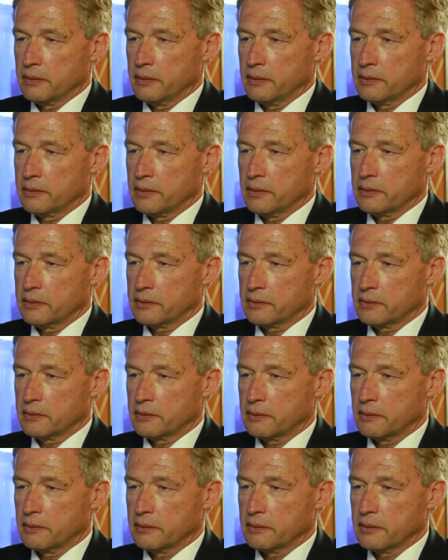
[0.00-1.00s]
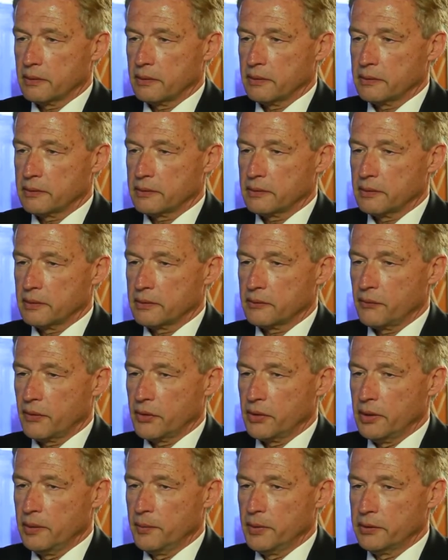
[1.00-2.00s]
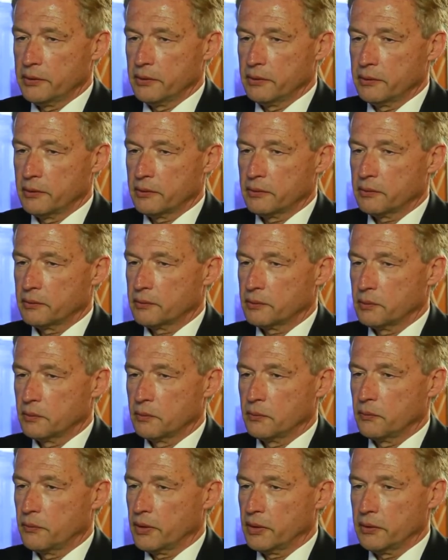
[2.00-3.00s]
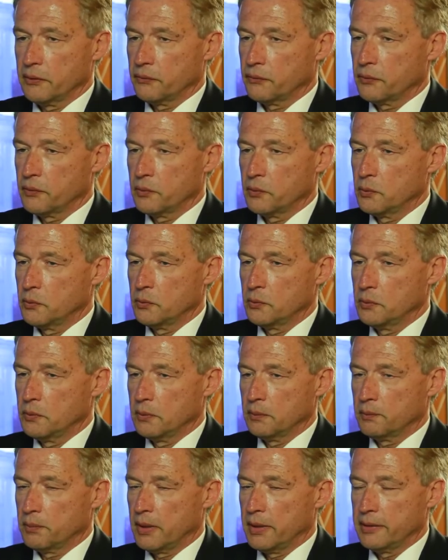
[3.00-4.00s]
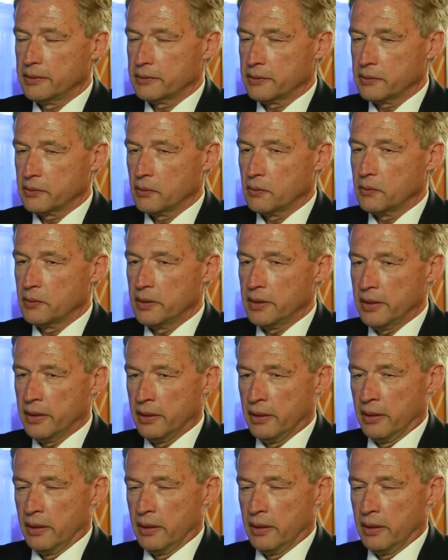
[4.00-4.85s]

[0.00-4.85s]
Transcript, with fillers: is, is, is, is very limited to very few places only.